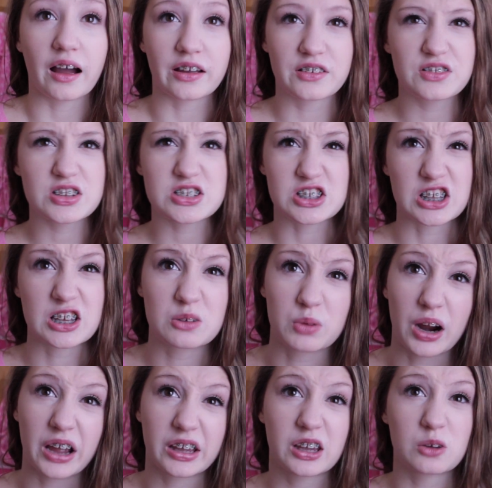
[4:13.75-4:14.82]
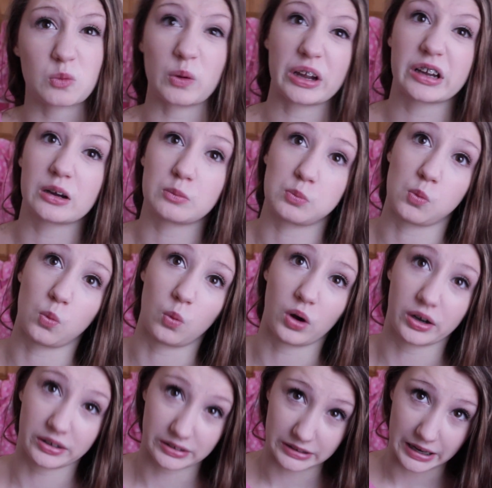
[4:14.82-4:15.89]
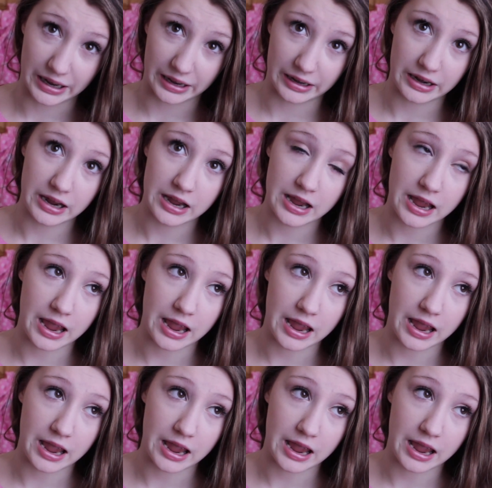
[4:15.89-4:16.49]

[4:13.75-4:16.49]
I do this thing where I can wake up one day